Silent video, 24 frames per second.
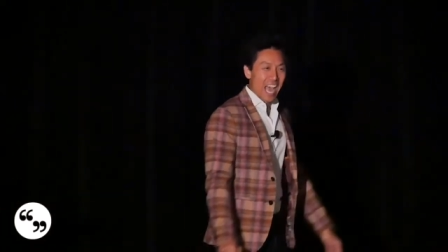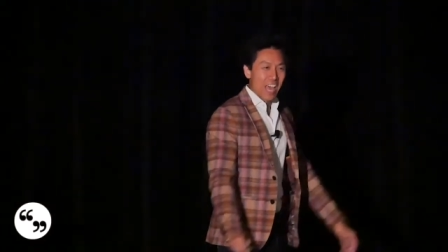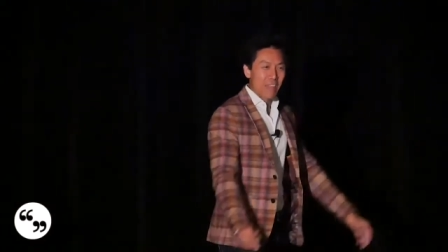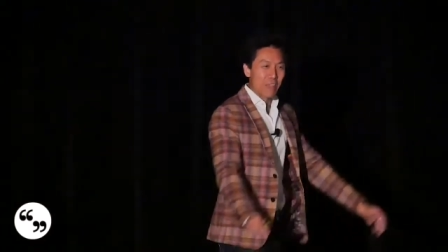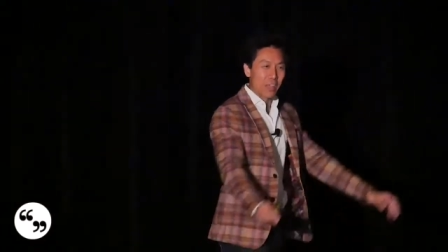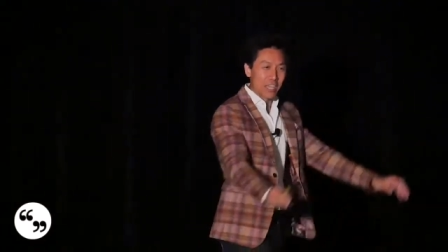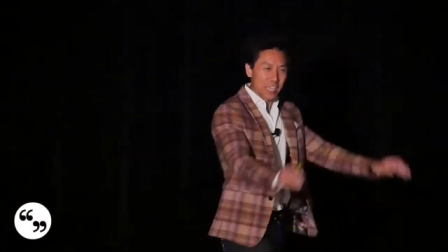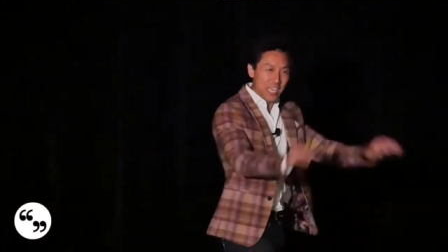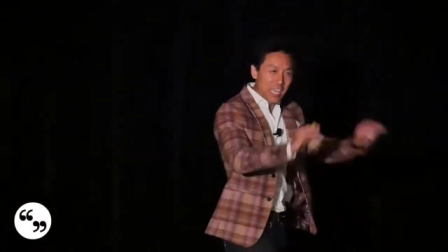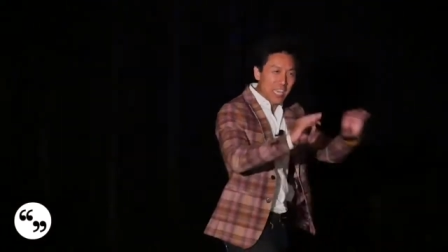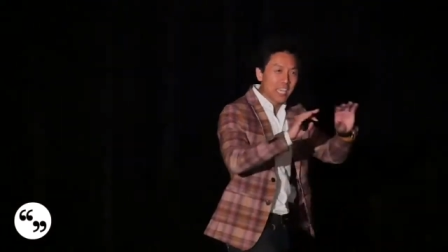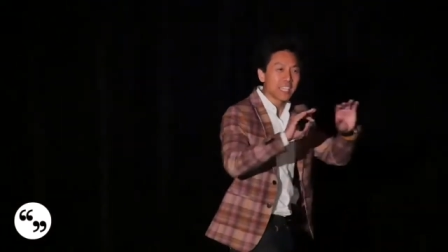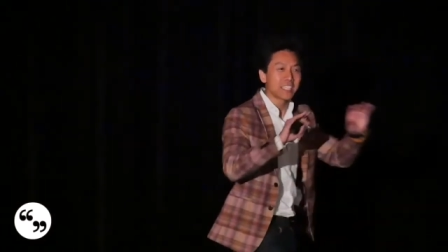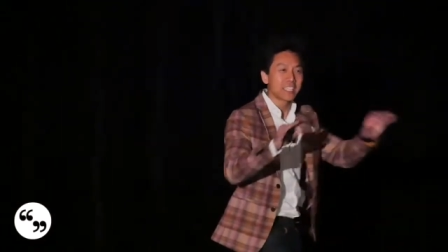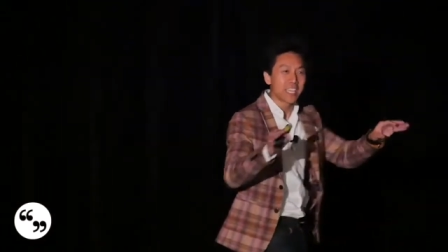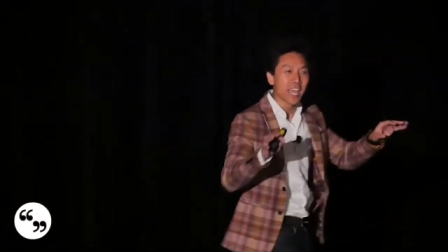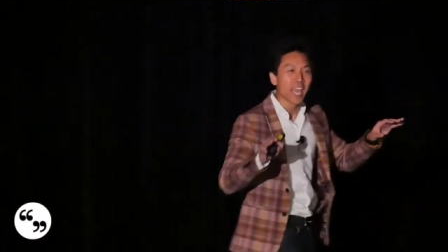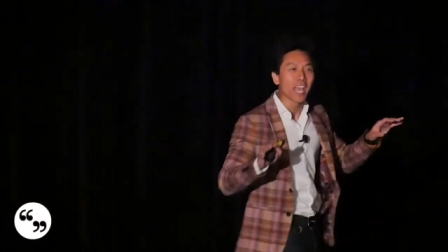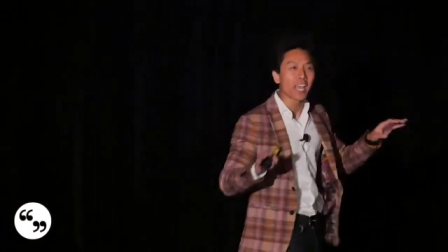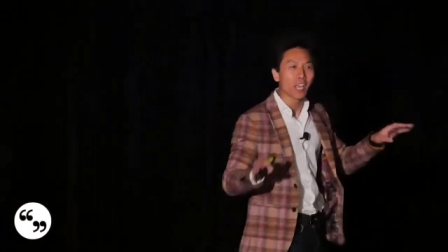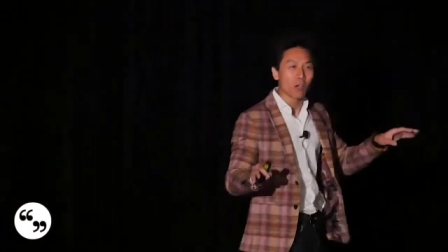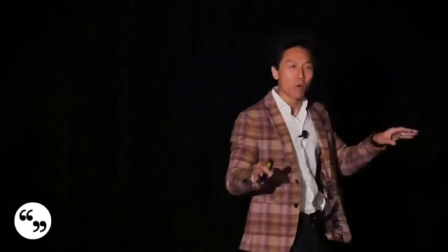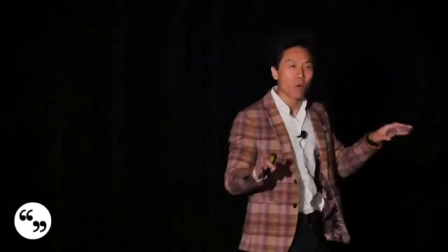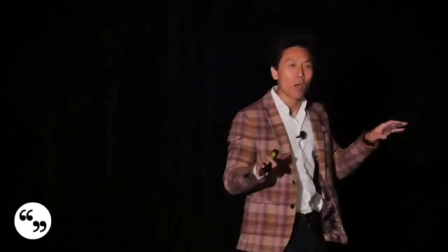The key
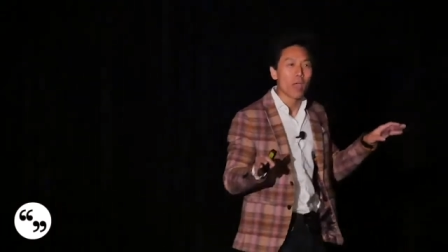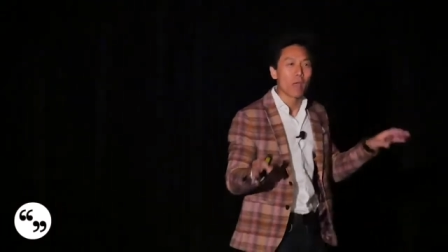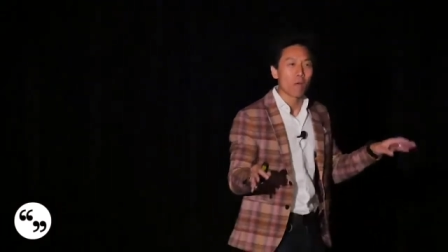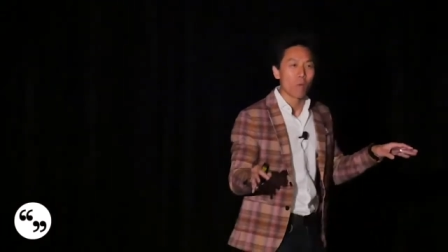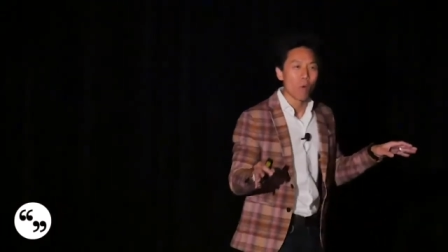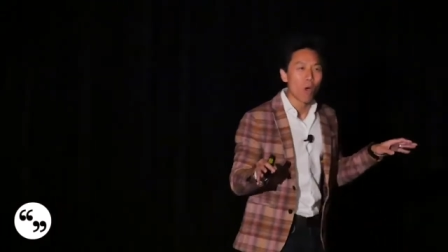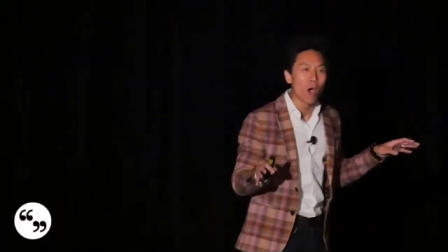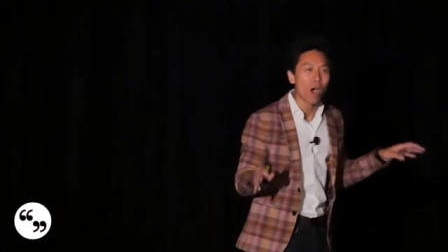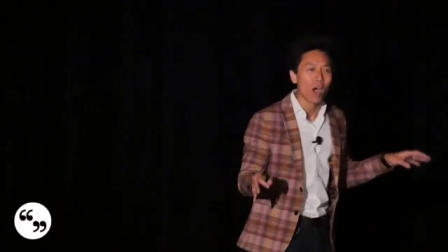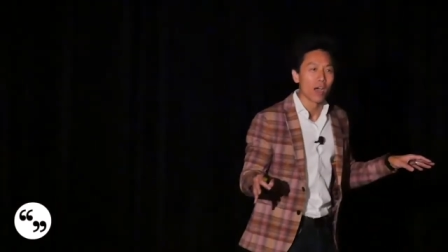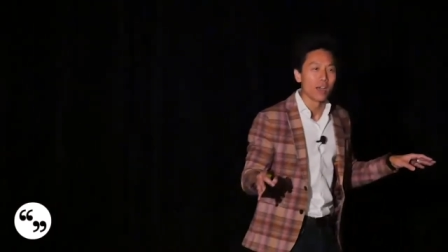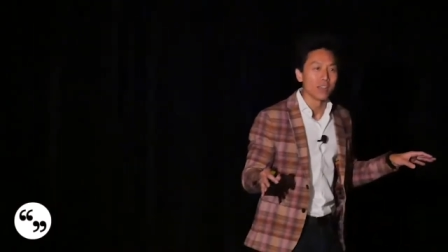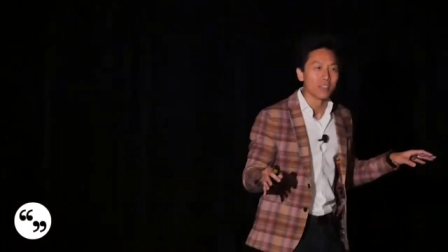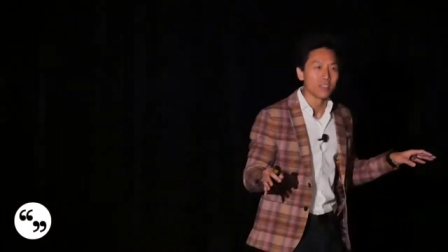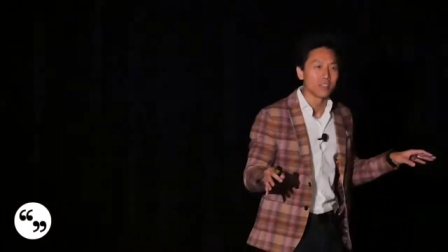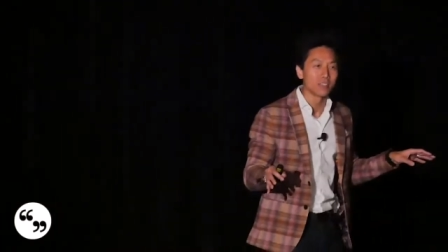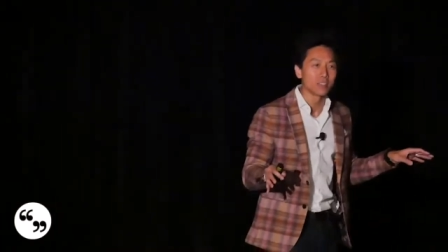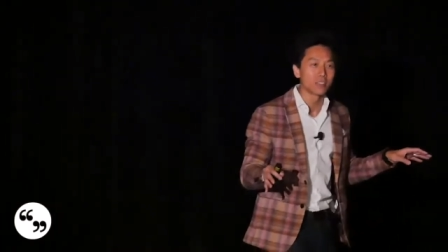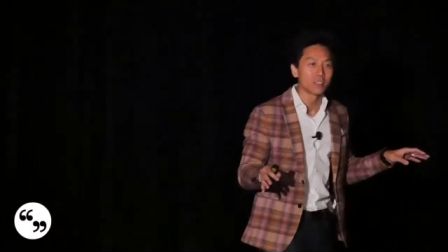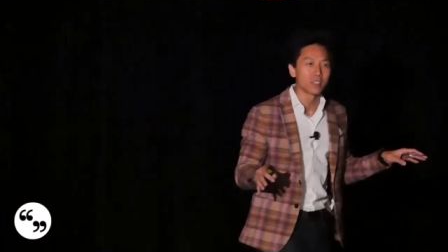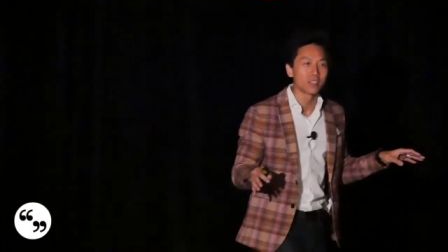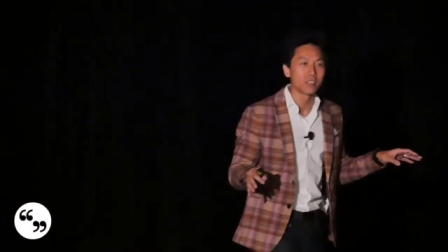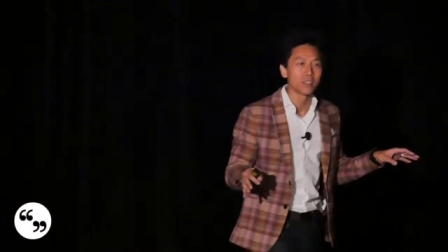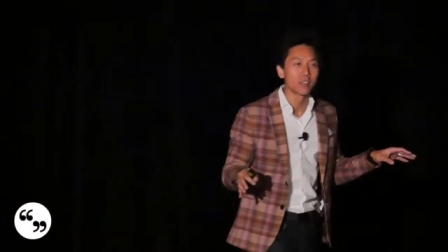takeaway
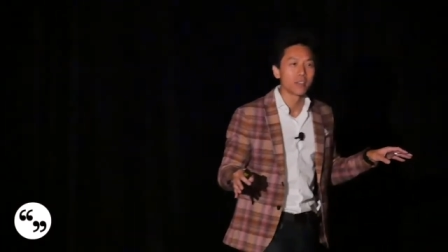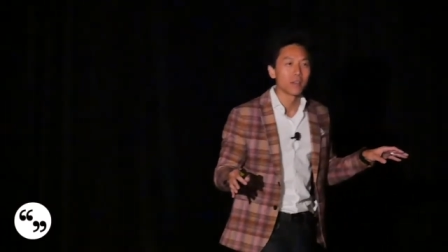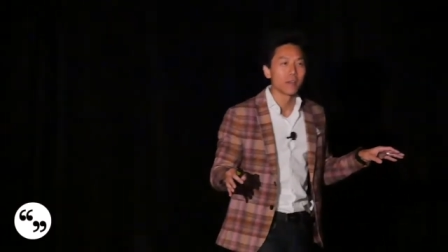was